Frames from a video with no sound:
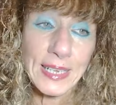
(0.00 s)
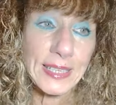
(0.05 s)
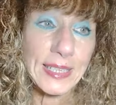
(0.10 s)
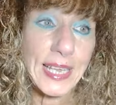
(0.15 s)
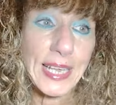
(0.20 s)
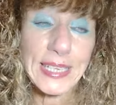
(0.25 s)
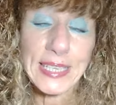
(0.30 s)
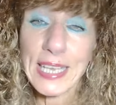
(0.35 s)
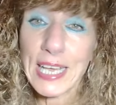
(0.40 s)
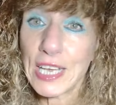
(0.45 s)

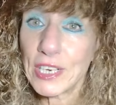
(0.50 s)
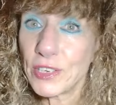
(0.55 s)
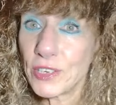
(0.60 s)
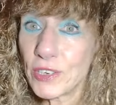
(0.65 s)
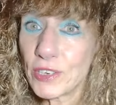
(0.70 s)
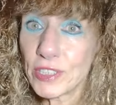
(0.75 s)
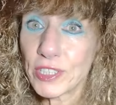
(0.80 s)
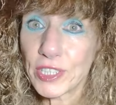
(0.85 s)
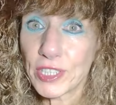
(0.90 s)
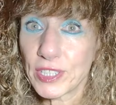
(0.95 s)
Like that
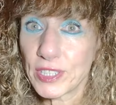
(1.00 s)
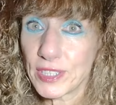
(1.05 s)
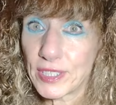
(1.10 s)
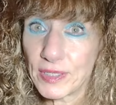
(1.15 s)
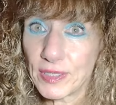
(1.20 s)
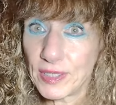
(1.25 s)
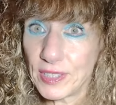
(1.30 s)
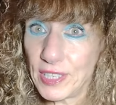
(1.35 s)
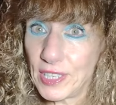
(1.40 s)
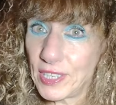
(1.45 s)
nurse,
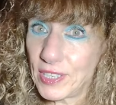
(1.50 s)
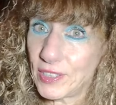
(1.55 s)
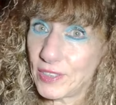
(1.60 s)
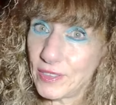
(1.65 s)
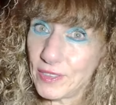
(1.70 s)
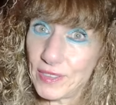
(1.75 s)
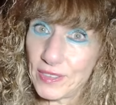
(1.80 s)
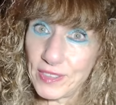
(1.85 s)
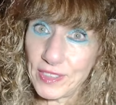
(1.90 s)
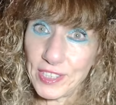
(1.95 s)

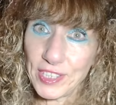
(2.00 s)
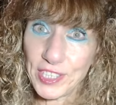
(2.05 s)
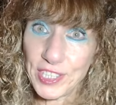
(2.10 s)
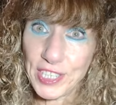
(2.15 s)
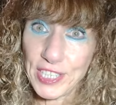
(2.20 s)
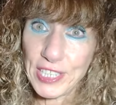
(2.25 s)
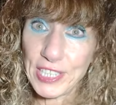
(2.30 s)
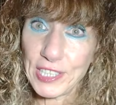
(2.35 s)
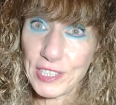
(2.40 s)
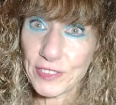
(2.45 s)

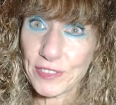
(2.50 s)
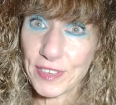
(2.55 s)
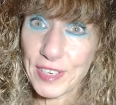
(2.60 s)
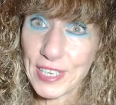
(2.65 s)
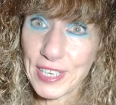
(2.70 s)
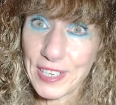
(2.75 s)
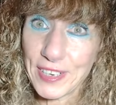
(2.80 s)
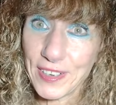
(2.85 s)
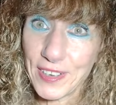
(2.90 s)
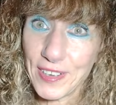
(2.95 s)
she didn't
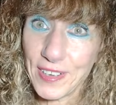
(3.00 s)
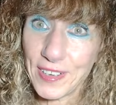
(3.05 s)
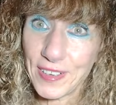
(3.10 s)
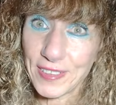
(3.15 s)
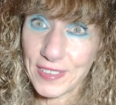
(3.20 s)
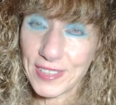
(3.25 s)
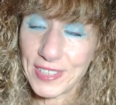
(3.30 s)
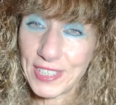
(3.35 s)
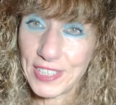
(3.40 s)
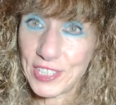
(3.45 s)
drink at
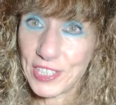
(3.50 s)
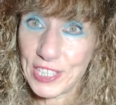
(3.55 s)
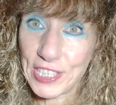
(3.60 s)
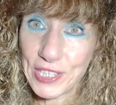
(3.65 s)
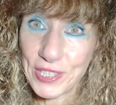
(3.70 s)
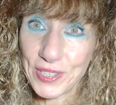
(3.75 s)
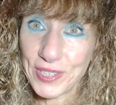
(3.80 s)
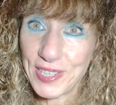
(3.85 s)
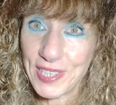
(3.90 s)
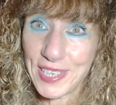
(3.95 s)
all, and she
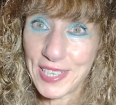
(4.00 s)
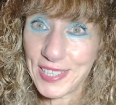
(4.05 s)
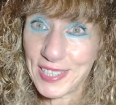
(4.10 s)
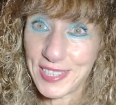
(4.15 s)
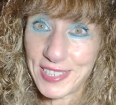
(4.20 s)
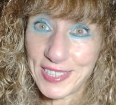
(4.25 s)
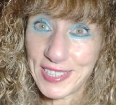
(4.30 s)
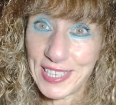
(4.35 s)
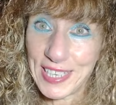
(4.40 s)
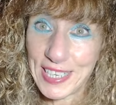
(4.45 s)
couldn't
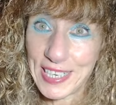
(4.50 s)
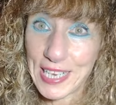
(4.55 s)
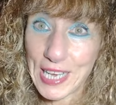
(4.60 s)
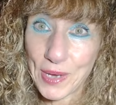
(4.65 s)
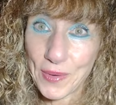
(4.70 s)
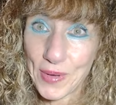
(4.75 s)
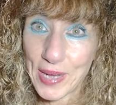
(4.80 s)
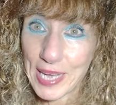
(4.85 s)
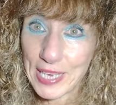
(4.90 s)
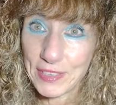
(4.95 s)
understand
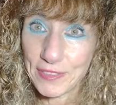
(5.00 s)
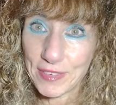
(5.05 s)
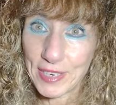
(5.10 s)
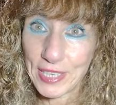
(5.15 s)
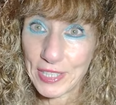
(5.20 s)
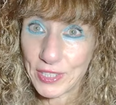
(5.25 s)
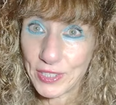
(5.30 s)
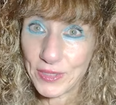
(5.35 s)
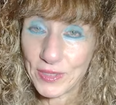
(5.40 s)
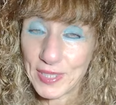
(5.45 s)
how I
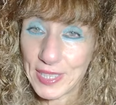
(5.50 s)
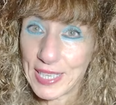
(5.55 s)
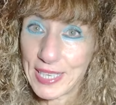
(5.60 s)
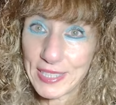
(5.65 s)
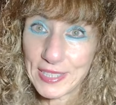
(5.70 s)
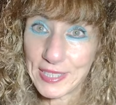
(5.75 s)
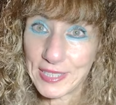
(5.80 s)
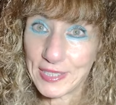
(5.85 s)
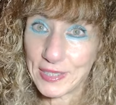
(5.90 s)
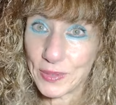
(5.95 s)
drank 2
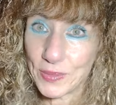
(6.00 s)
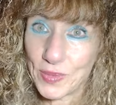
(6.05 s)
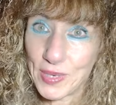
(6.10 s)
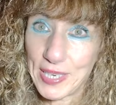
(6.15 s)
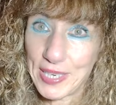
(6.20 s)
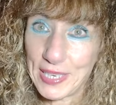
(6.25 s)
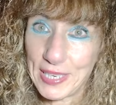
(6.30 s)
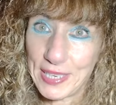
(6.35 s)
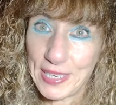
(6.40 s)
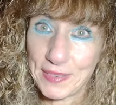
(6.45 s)
glasses of
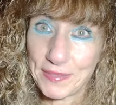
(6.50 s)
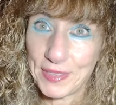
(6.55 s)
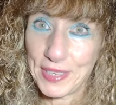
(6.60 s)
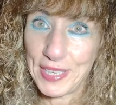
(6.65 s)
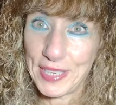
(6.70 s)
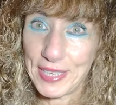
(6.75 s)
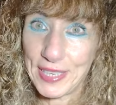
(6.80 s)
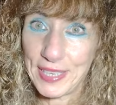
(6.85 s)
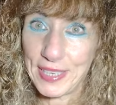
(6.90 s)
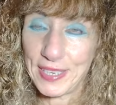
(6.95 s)
wine
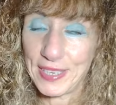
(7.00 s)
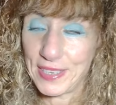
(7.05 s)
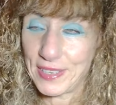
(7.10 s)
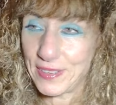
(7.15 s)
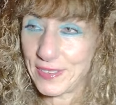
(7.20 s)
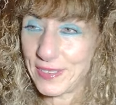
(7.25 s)
every night.